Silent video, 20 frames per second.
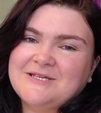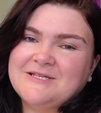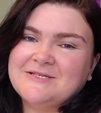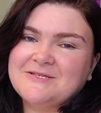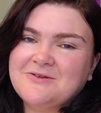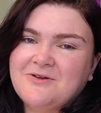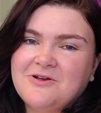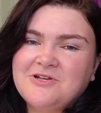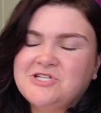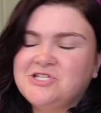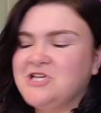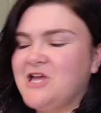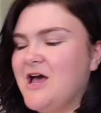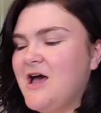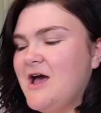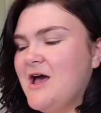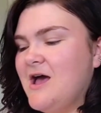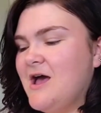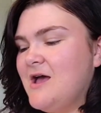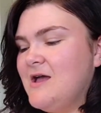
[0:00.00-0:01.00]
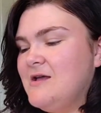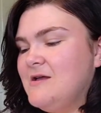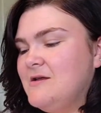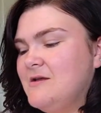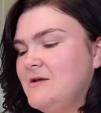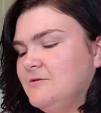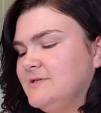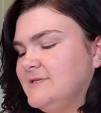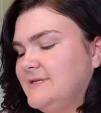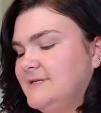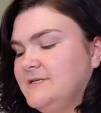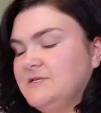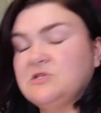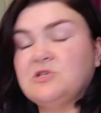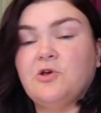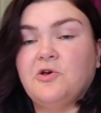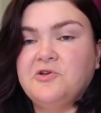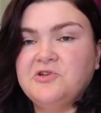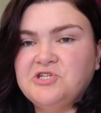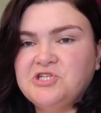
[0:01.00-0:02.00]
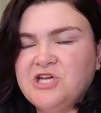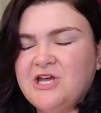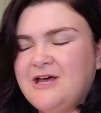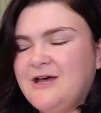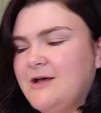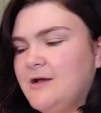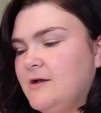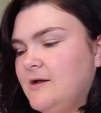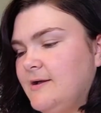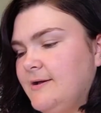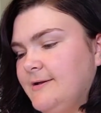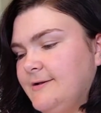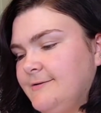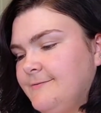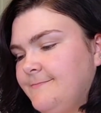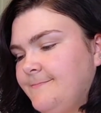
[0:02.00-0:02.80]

Nascosha, or is it Nascosha?